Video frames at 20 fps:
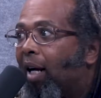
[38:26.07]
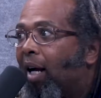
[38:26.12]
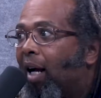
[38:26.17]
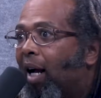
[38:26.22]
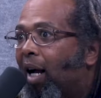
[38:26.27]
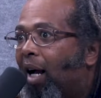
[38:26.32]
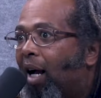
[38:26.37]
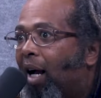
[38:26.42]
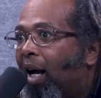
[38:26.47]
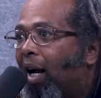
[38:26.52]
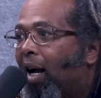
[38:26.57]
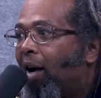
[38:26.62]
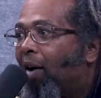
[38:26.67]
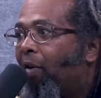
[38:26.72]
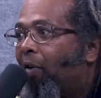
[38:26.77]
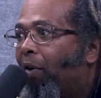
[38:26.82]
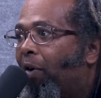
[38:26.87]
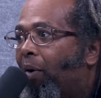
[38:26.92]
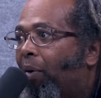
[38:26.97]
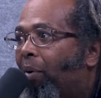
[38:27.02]

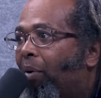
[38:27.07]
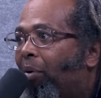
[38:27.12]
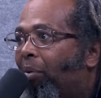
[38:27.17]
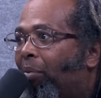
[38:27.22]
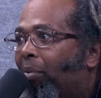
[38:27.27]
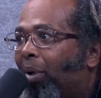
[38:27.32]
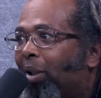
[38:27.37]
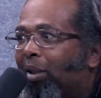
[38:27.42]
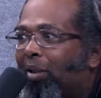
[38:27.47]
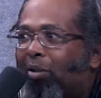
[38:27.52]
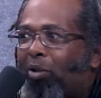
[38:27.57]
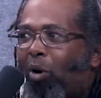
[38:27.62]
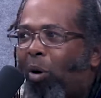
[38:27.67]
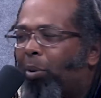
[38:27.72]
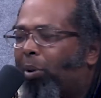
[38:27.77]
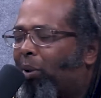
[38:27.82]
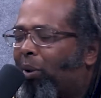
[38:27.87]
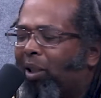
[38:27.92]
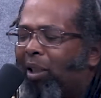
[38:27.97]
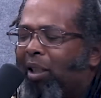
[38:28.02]
But
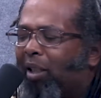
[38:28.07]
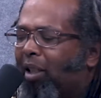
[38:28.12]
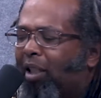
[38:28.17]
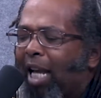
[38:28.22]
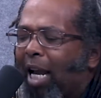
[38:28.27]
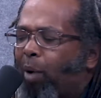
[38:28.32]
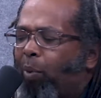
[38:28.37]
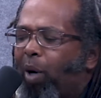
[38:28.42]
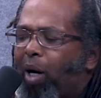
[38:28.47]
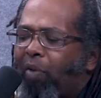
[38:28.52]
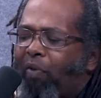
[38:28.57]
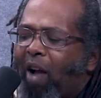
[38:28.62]
Corpus Christi just had a weird